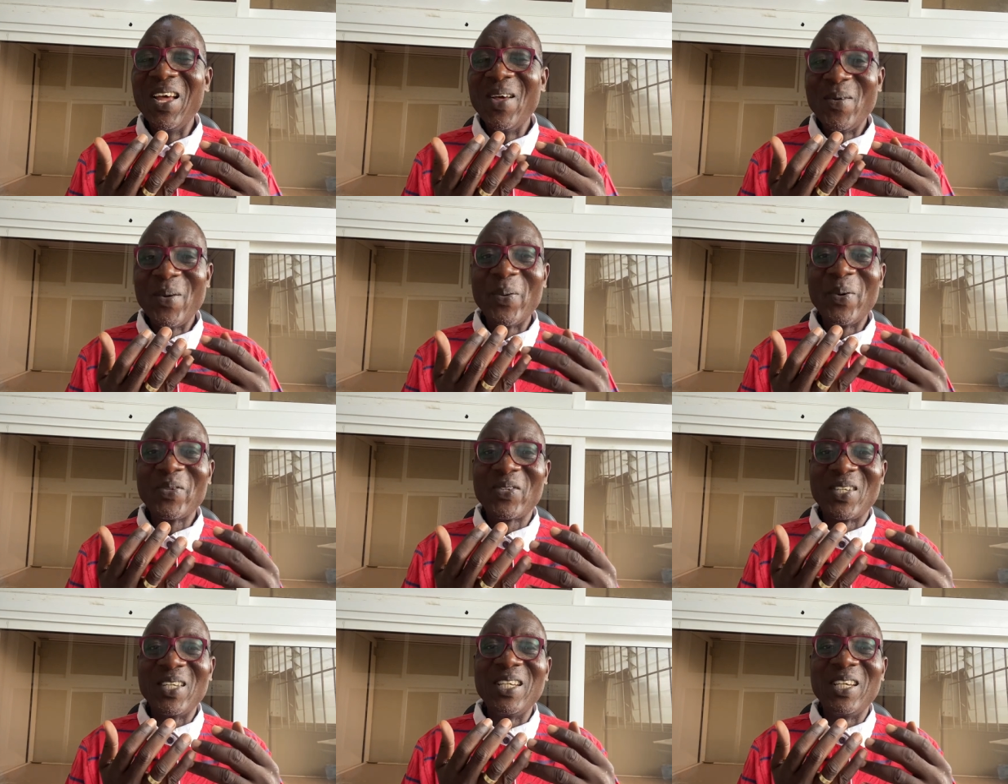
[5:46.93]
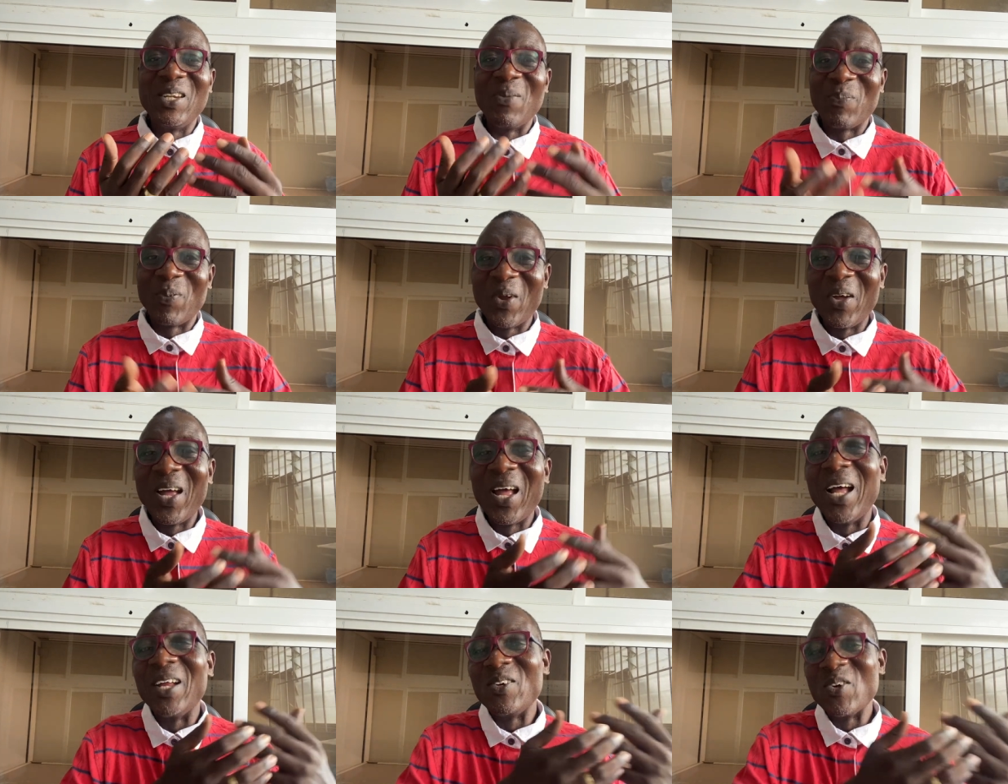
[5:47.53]
people still
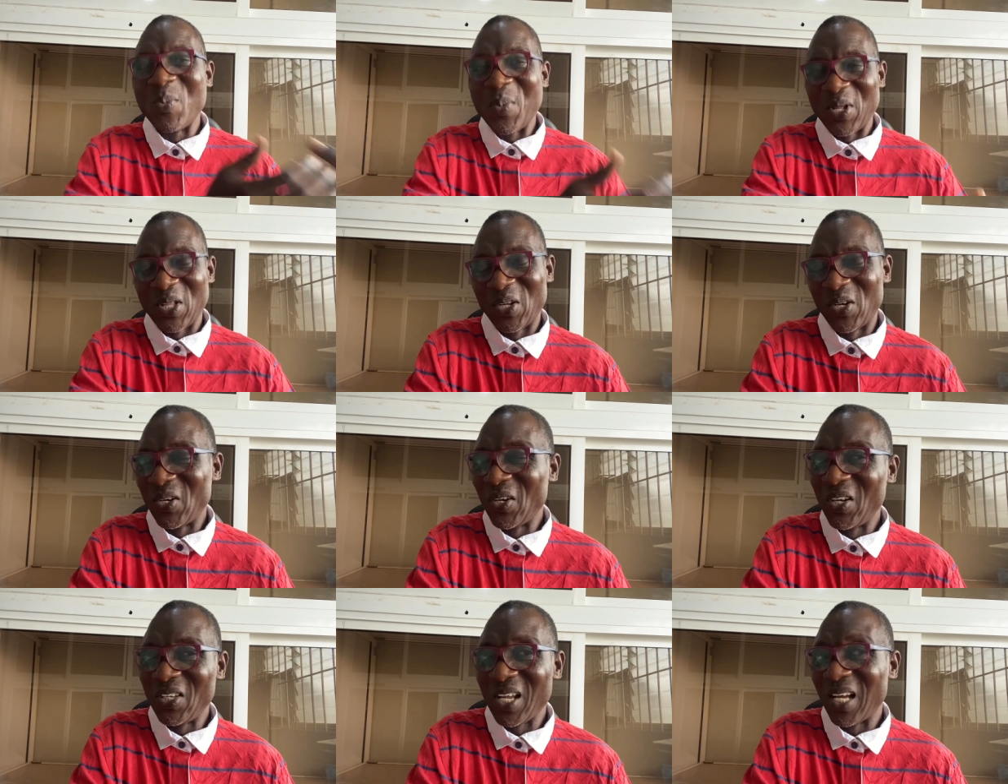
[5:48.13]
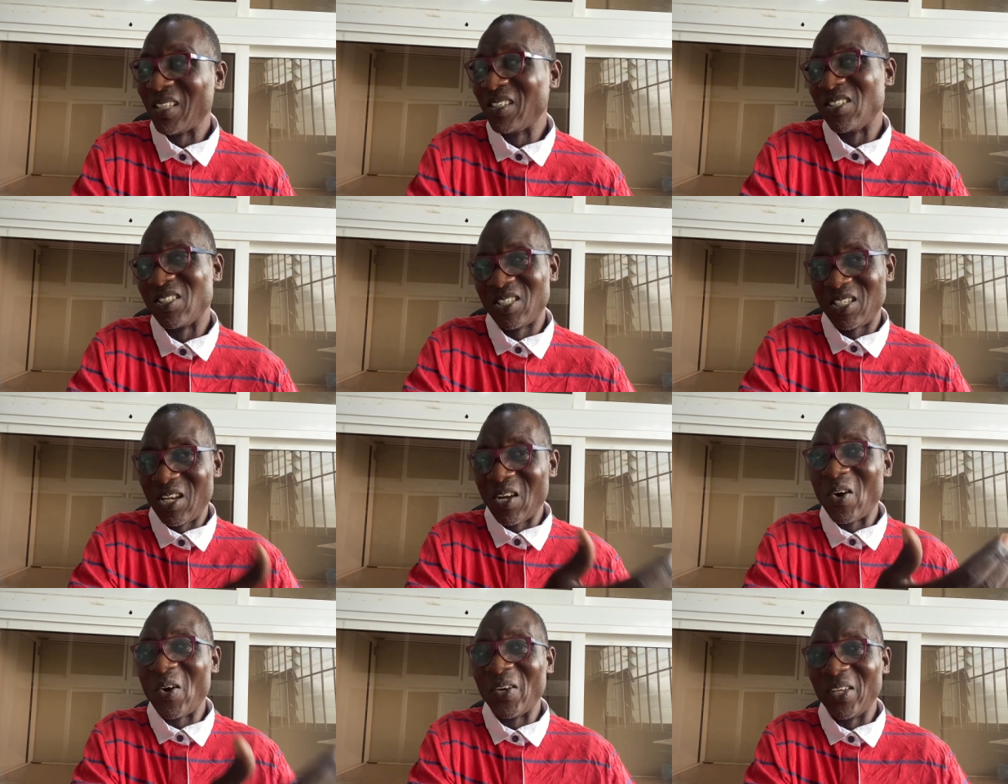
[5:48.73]
deploy ethnomethodology as a
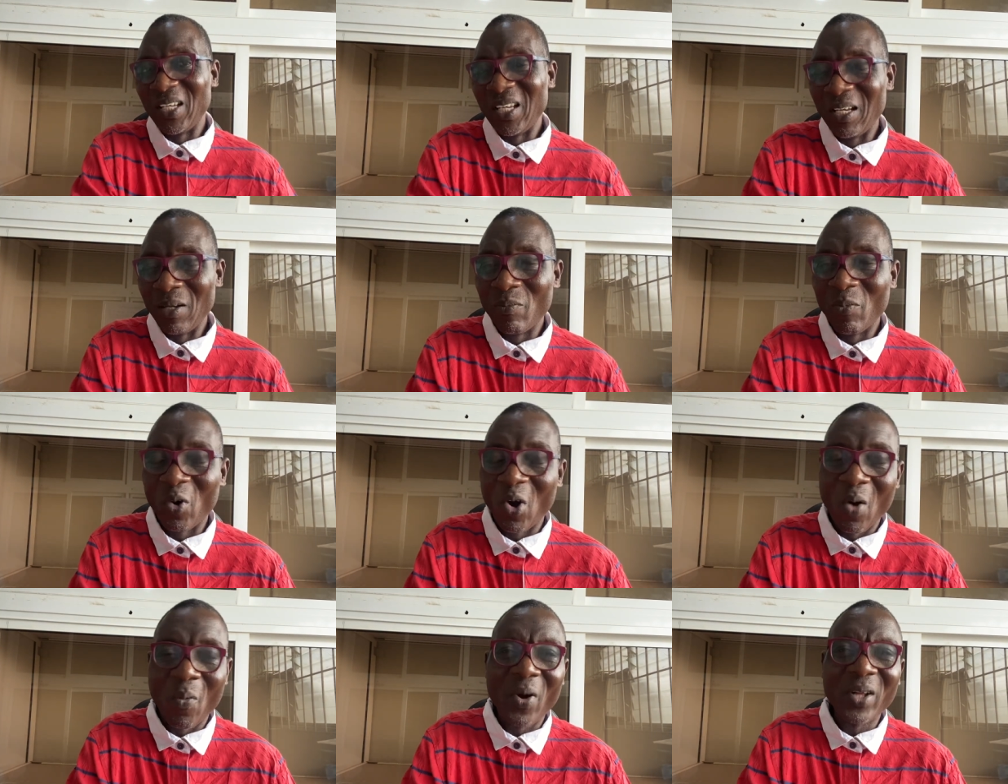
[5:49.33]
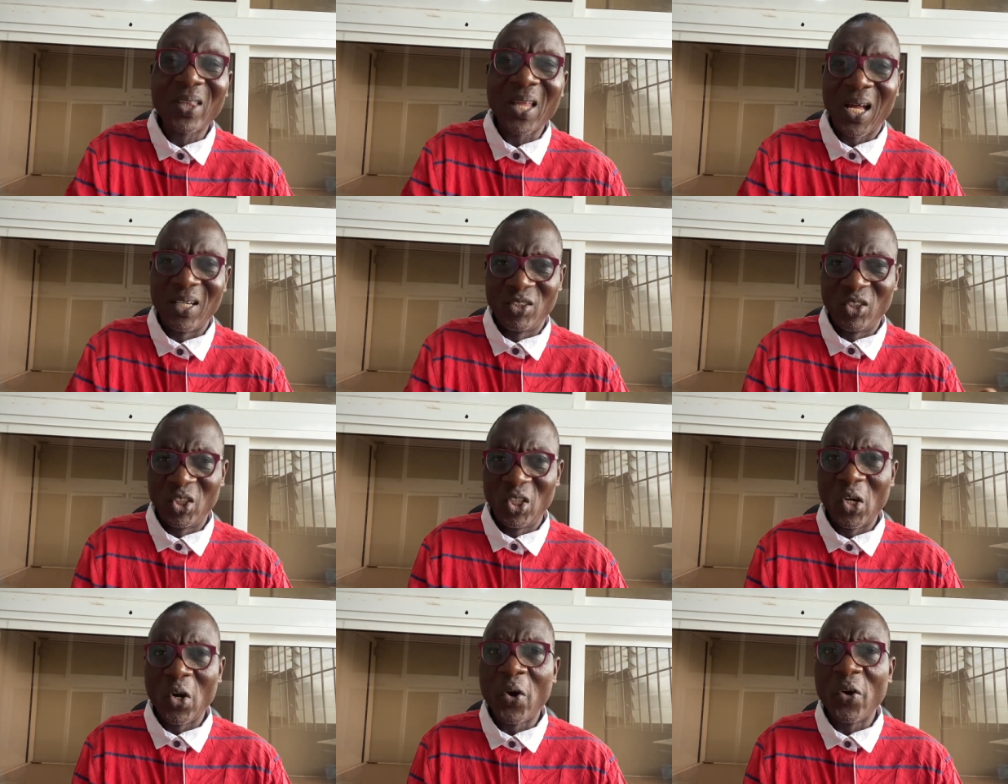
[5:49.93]
theory. Because what are
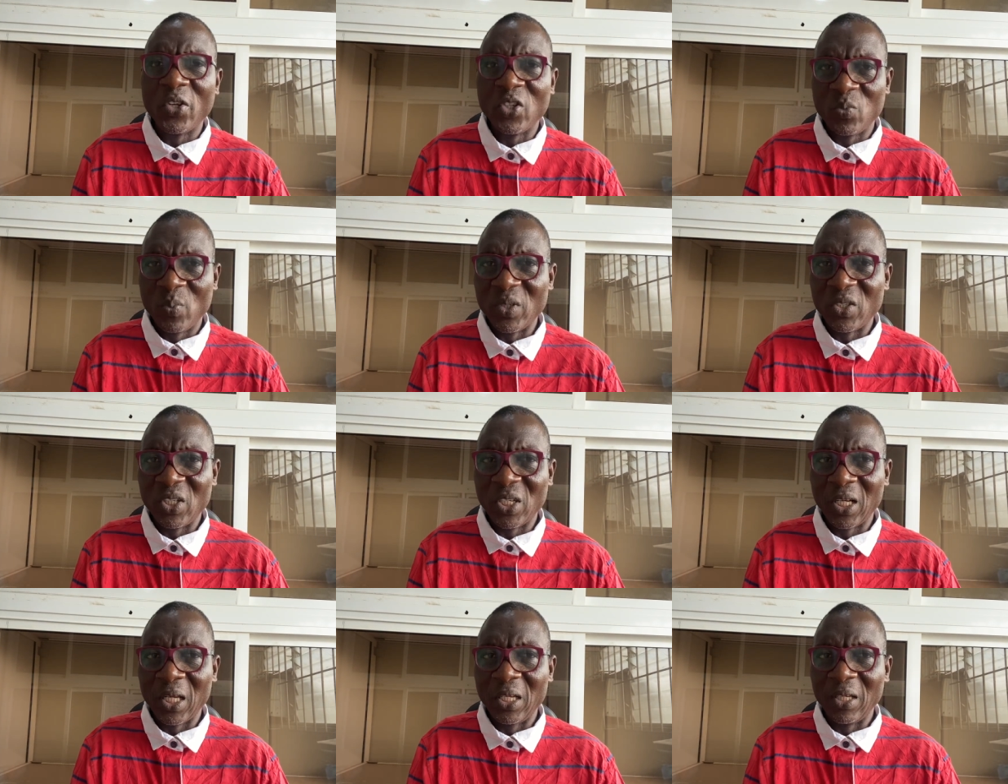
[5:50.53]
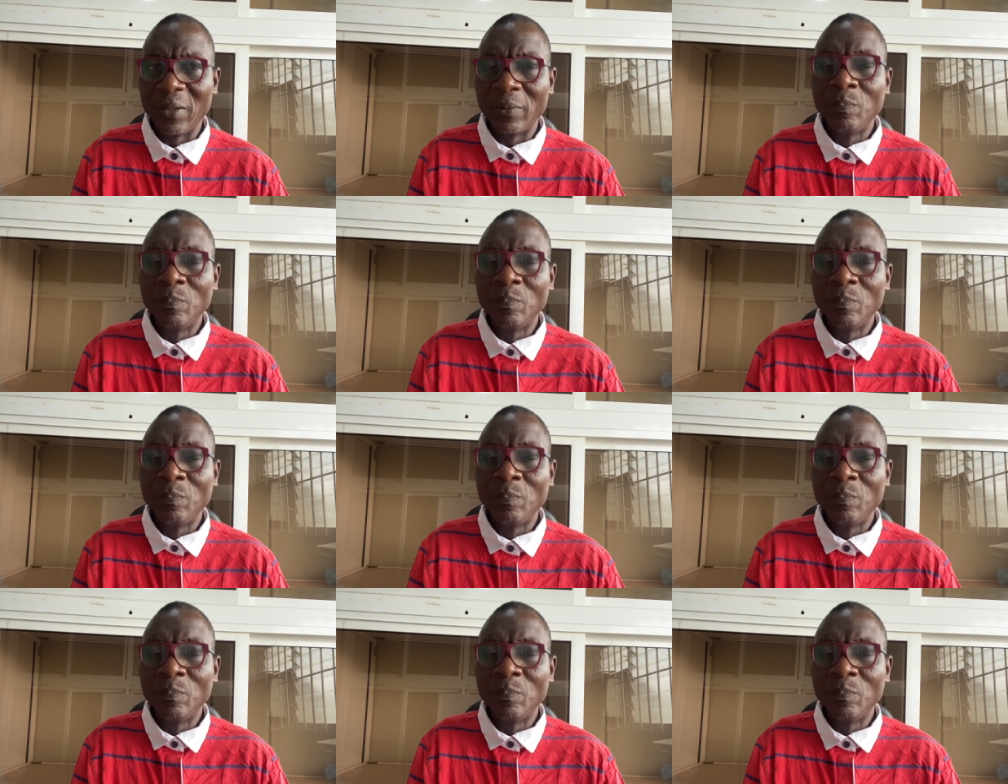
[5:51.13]
theories, basically?